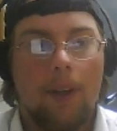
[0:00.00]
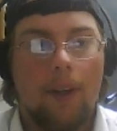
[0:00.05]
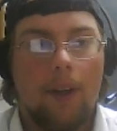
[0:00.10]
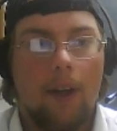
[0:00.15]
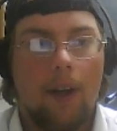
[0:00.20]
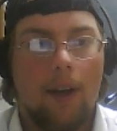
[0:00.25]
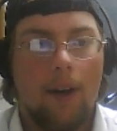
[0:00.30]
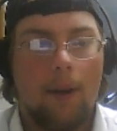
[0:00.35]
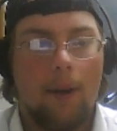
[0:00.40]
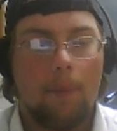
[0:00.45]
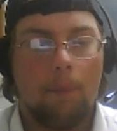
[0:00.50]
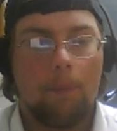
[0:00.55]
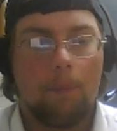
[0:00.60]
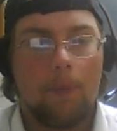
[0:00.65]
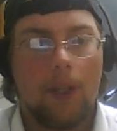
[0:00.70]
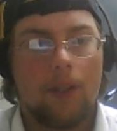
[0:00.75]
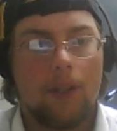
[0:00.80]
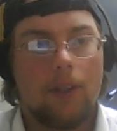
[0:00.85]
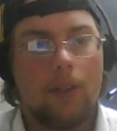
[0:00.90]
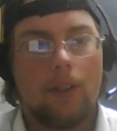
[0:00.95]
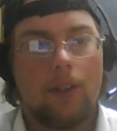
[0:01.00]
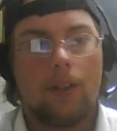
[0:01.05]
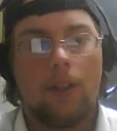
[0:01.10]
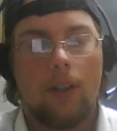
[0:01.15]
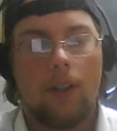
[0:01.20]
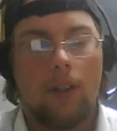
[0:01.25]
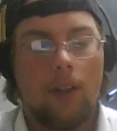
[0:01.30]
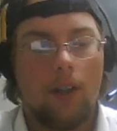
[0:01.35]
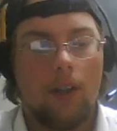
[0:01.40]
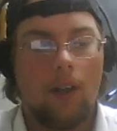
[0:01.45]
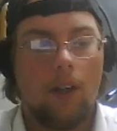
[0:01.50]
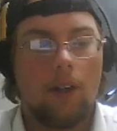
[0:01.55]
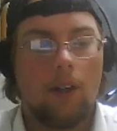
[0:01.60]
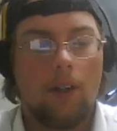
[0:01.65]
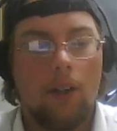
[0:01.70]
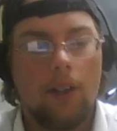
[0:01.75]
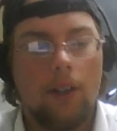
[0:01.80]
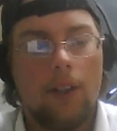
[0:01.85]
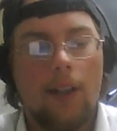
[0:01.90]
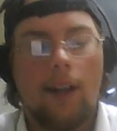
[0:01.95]
Um, it's just a
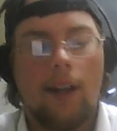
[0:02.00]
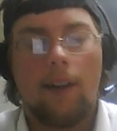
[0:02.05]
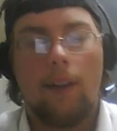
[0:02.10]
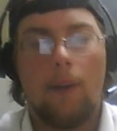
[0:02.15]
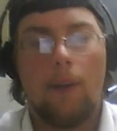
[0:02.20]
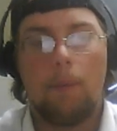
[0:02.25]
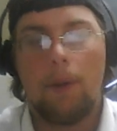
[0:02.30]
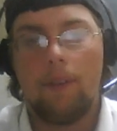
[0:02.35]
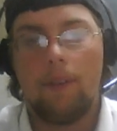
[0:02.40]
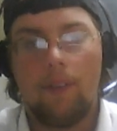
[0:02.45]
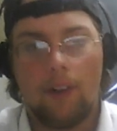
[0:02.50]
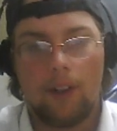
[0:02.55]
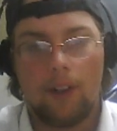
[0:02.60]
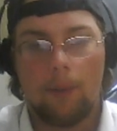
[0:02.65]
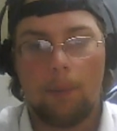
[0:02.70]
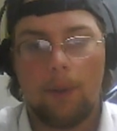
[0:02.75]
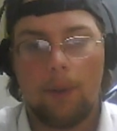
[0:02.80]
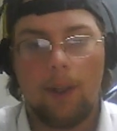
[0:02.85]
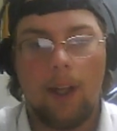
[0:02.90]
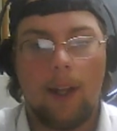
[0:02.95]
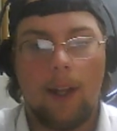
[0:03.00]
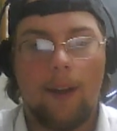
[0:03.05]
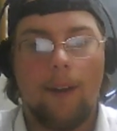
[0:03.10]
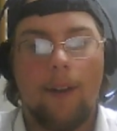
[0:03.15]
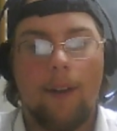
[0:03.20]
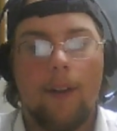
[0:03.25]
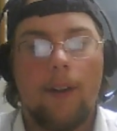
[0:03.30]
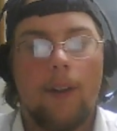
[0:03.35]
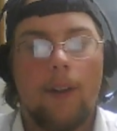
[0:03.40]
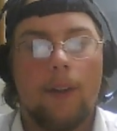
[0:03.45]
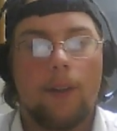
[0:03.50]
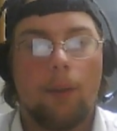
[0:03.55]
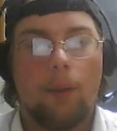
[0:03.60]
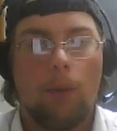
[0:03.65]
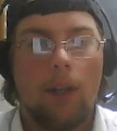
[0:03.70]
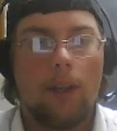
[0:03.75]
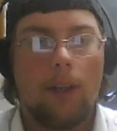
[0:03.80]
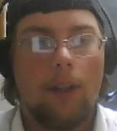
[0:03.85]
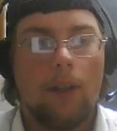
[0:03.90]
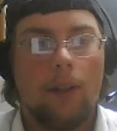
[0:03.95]
good deck that'd be fun to play. So
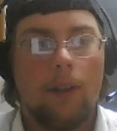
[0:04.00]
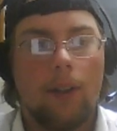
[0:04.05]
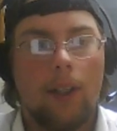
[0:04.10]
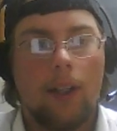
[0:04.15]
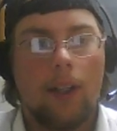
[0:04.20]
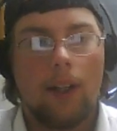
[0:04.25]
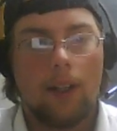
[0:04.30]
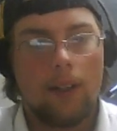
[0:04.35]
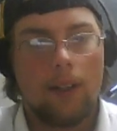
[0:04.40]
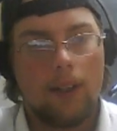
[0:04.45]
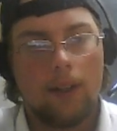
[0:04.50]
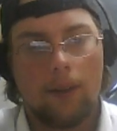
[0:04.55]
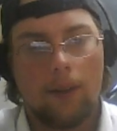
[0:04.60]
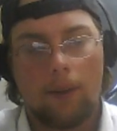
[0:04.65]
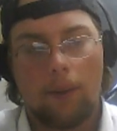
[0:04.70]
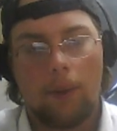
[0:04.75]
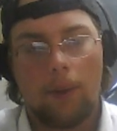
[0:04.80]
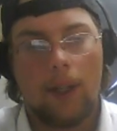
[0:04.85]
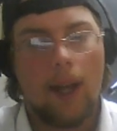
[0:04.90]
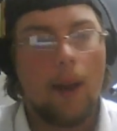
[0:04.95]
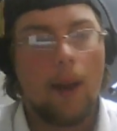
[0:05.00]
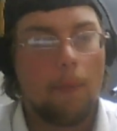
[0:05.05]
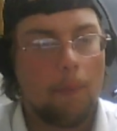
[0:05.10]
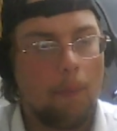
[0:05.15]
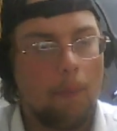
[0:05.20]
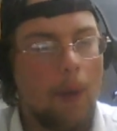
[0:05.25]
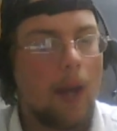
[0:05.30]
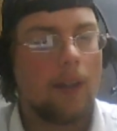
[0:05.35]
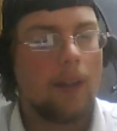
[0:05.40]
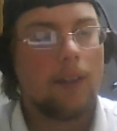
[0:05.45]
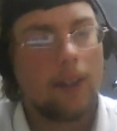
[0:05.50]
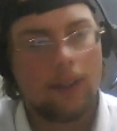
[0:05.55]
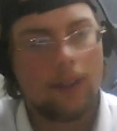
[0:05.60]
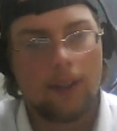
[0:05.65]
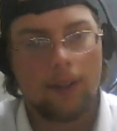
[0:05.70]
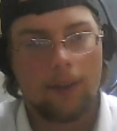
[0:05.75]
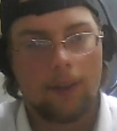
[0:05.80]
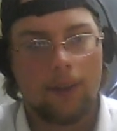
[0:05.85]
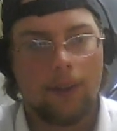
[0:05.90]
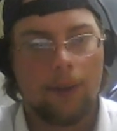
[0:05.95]
right there, you're looking at a tier three, at best a
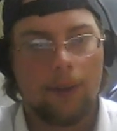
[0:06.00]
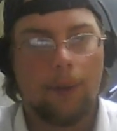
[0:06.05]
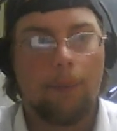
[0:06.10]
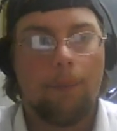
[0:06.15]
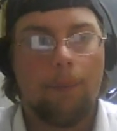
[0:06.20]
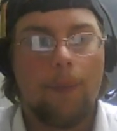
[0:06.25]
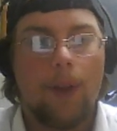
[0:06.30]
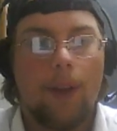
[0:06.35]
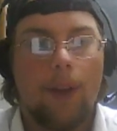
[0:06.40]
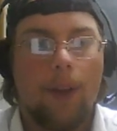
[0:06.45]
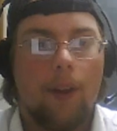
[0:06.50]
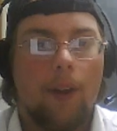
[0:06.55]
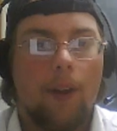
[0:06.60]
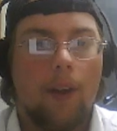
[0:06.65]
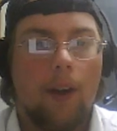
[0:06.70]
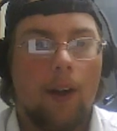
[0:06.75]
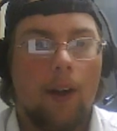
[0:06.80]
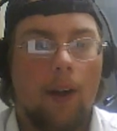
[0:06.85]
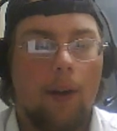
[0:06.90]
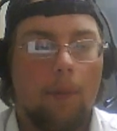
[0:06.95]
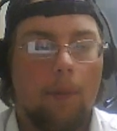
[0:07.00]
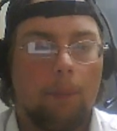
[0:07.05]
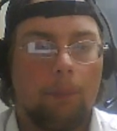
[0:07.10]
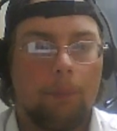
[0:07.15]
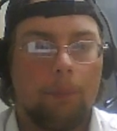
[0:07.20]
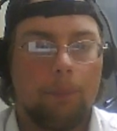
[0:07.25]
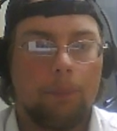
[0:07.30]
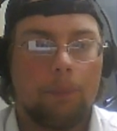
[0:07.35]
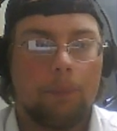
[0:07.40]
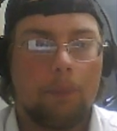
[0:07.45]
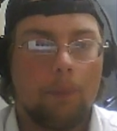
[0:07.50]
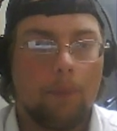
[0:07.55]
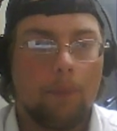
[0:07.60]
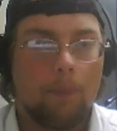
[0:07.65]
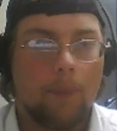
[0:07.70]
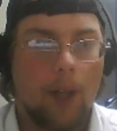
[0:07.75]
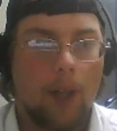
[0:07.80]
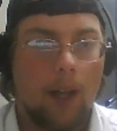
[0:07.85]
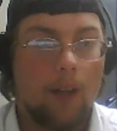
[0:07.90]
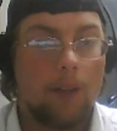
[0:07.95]
tier two. Um,
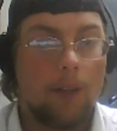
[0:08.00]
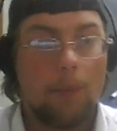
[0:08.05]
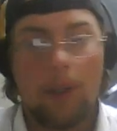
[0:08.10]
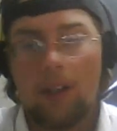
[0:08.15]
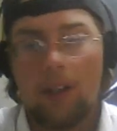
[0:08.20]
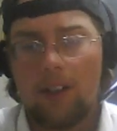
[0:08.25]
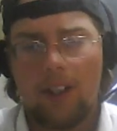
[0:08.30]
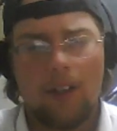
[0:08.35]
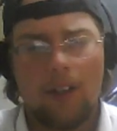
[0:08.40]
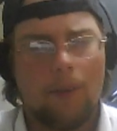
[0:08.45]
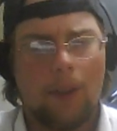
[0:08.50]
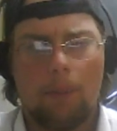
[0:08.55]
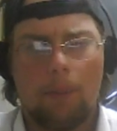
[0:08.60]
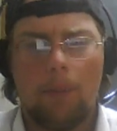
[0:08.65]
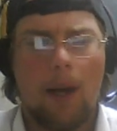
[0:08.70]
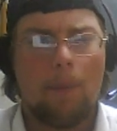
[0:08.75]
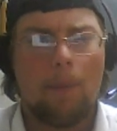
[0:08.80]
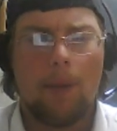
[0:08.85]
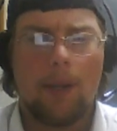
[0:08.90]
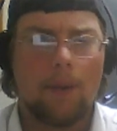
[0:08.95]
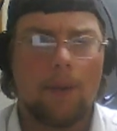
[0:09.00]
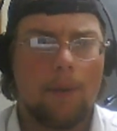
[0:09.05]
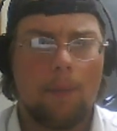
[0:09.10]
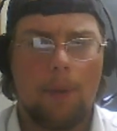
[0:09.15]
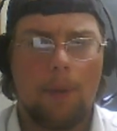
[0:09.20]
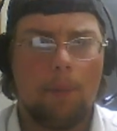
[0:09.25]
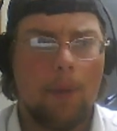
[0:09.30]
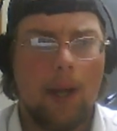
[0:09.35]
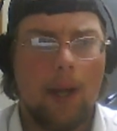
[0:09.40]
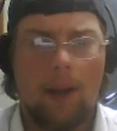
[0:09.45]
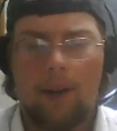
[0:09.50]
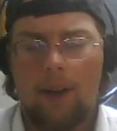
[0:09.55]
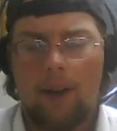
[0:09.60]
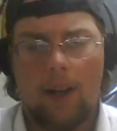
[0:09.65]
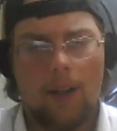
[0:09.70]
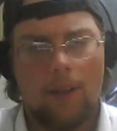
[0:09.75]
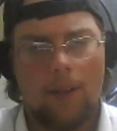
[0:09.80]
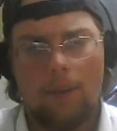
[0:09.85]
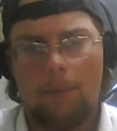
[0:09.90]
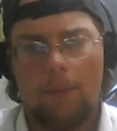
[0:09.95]
and to be honest, I don't think Mind Master will be banned.
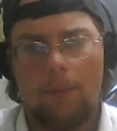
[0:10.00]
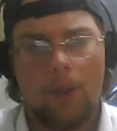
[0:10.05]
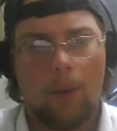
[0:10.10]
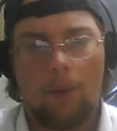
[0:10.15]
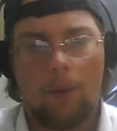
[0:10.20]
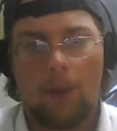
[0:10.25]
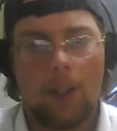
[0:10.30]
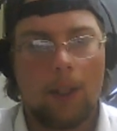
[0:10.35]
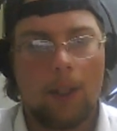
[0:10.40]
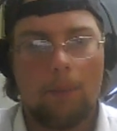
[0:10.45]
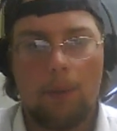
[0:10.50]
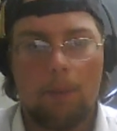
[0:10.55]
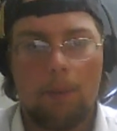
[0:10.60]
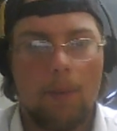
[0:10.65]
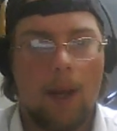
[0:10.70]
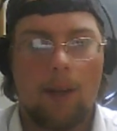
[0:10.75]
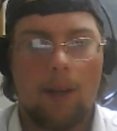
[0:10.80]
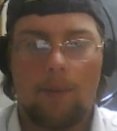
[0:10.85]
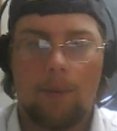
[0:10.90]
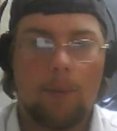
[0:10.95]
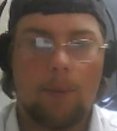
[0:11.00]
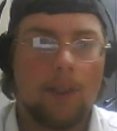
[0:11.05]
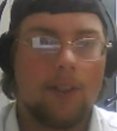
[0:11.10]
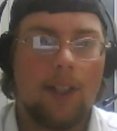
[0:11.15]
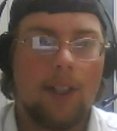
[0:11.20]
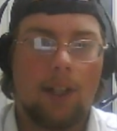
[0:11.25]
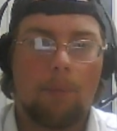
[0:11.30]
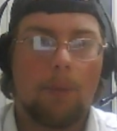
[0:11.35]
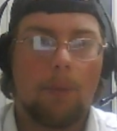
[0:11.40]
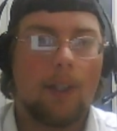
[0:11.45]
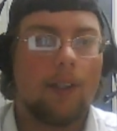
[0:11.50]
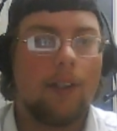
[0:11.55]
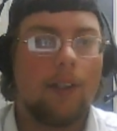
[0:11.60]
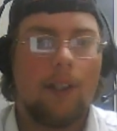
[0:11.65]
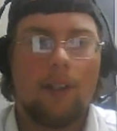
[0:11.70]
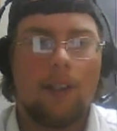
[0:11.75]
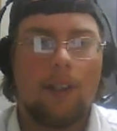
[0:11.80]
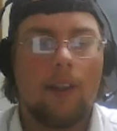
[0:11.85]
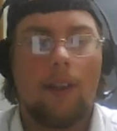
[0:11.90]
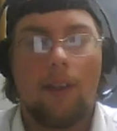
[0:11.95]
I don't think he'll be banned from this deck because it
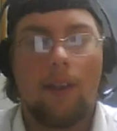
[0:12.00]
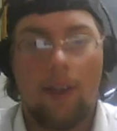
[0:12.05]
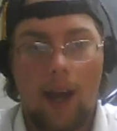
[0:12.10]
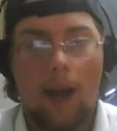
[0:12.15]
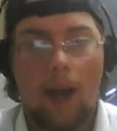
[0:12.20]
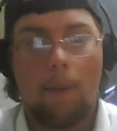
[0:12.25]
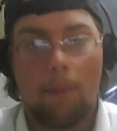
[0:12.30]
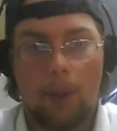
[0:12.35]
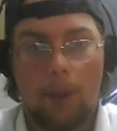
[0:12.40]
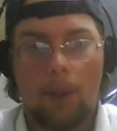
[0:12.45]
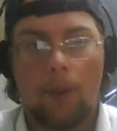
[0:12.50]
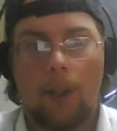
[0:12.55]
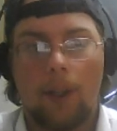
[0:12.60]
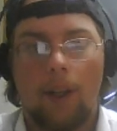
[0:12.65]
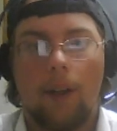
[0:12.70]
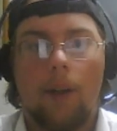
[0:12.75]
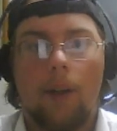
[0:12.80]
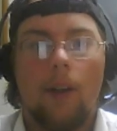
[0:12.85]
isn't that broken.